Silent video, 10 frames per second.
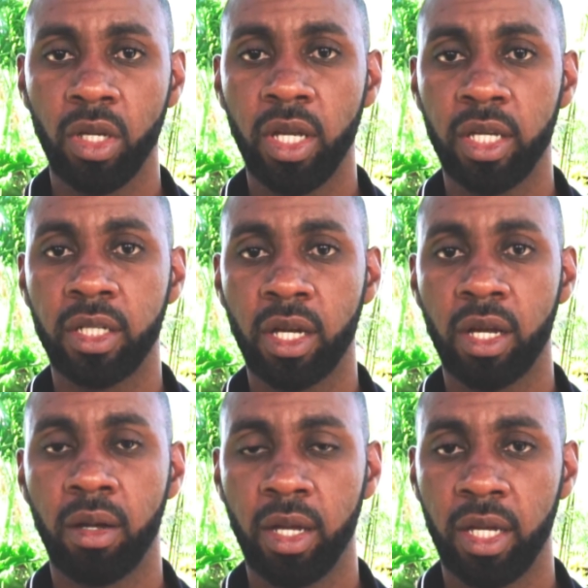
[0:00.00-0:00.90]

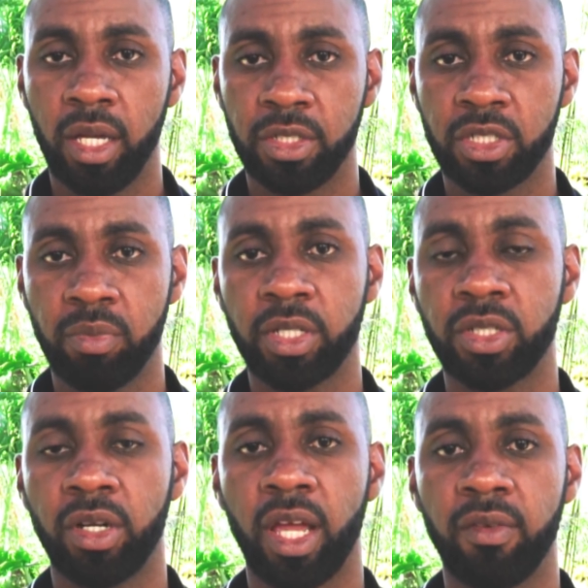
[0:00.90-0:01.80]
and just make
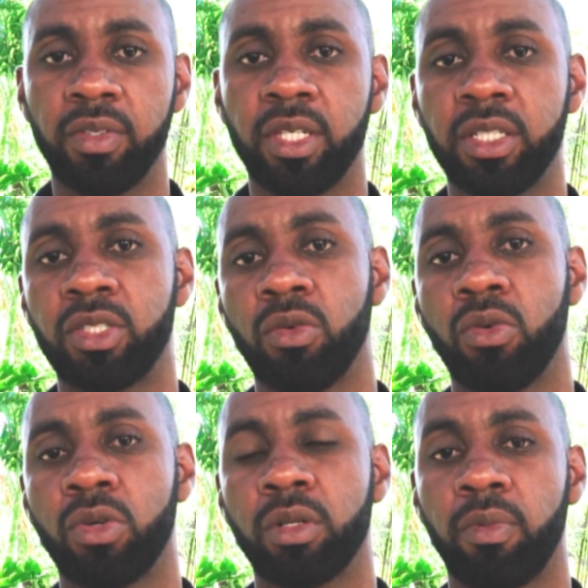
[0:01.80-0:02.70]
sure that everything's in
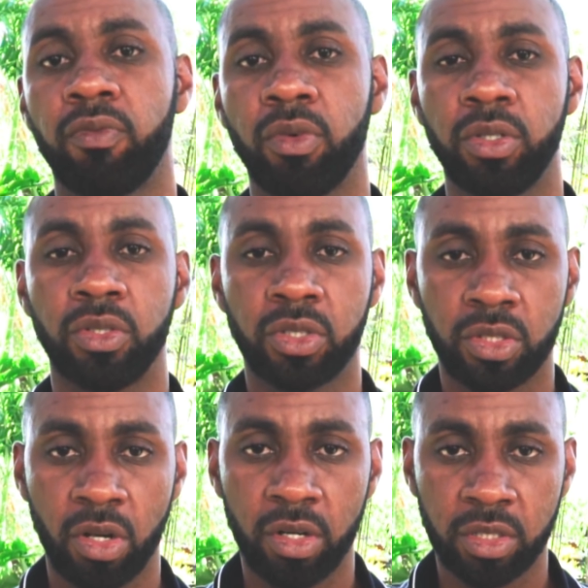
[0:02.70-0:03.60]
order before you
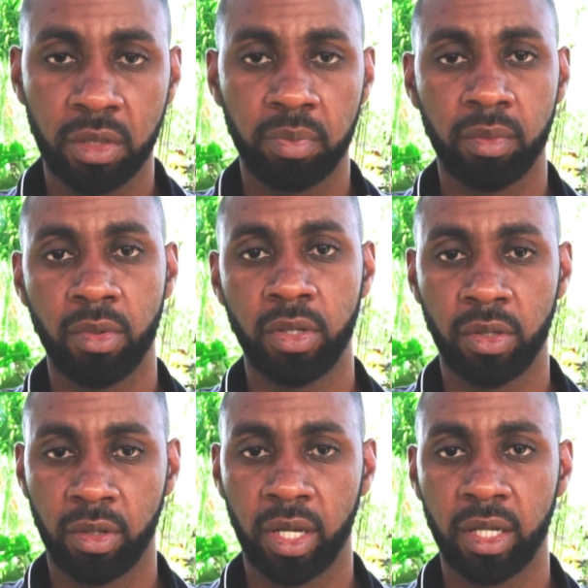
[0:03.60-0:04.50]
start to promote
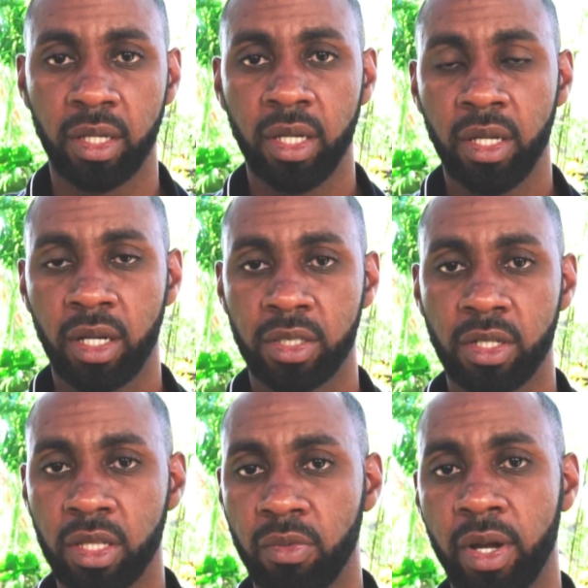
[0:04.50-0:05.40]
it, okay? Because
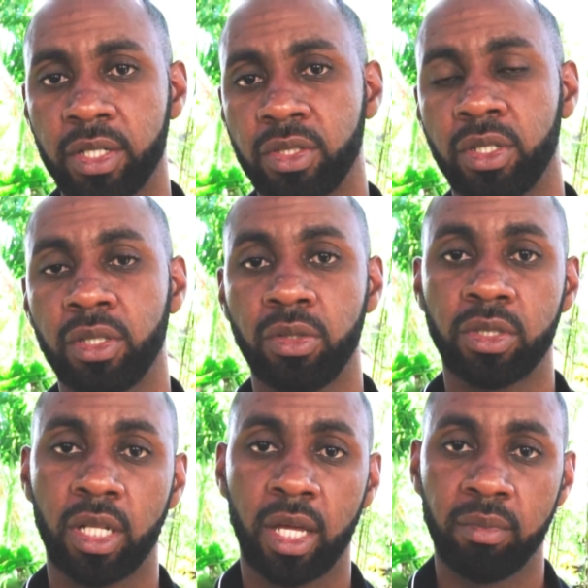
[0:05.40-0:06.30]
otherwise you're going to
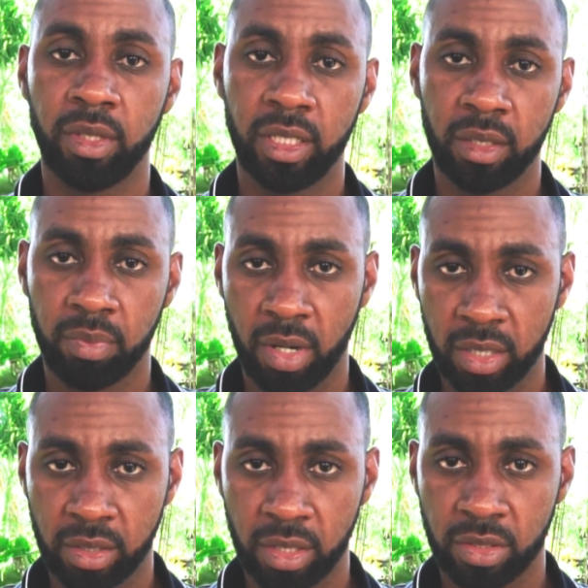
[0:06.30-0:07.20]
lose a lot of money in the
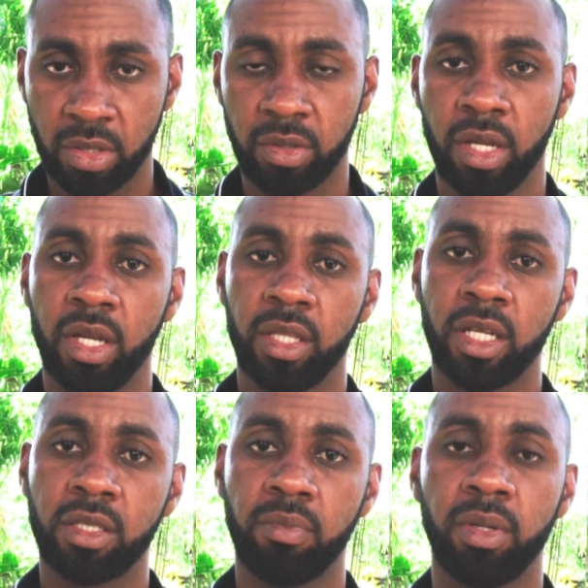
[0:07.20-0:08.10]
process. So
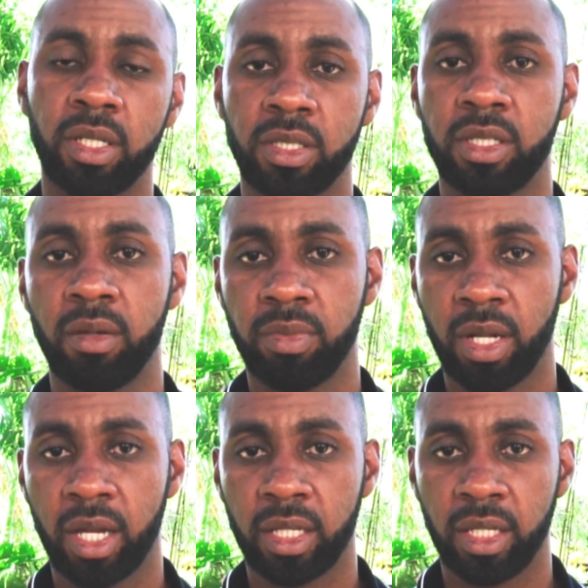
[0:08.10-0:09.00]
that's the biggest tip
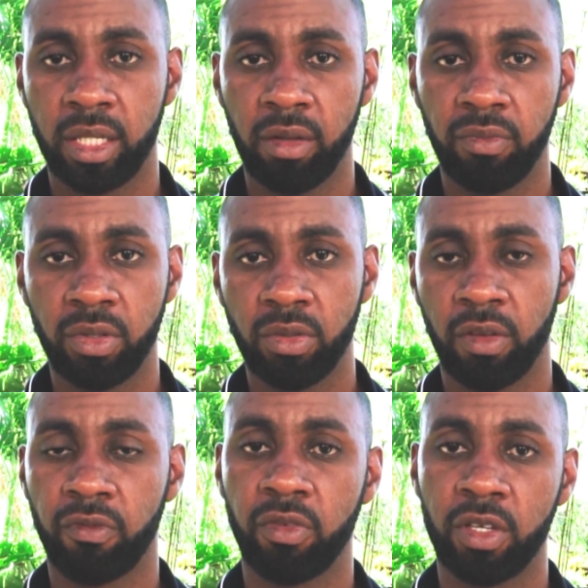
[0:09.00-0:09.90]
that I can give you
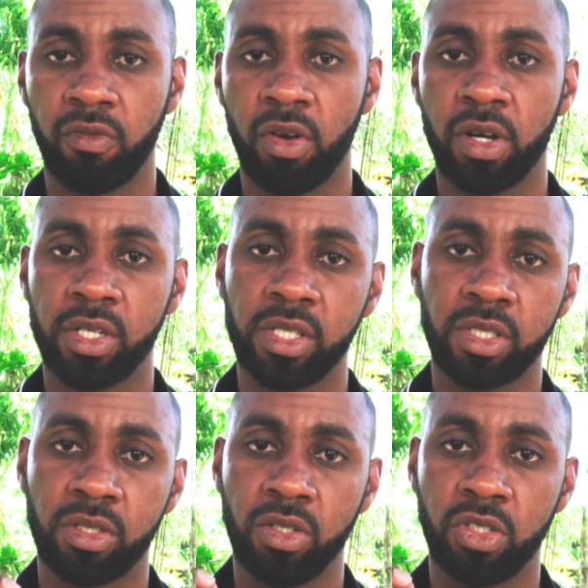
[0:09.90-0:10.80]
as far
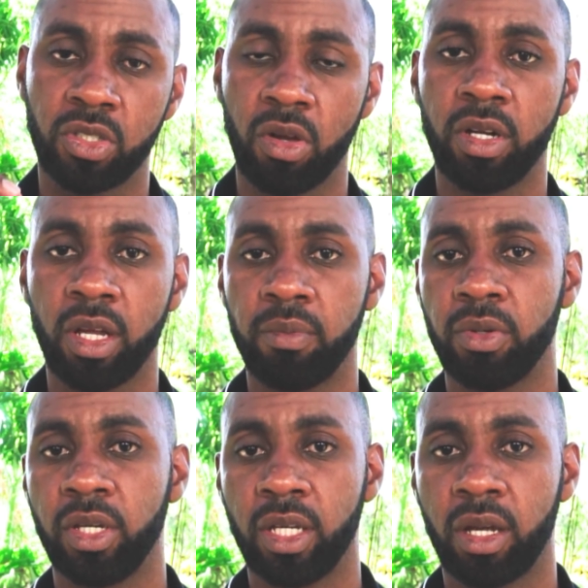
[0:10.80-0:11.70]
as starting up
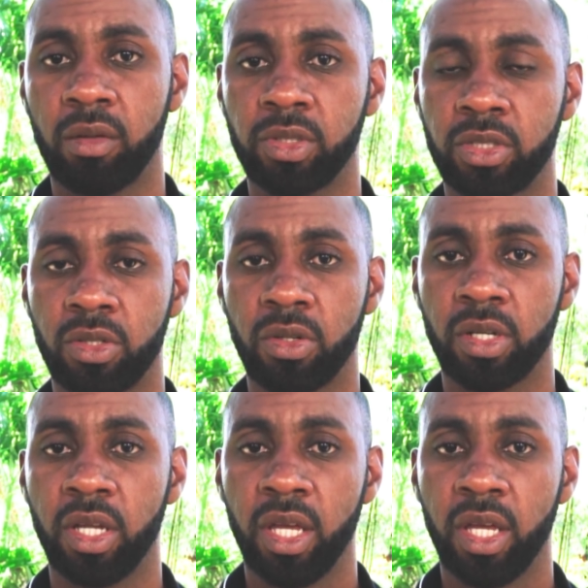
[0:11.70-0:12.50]
your e-commerce store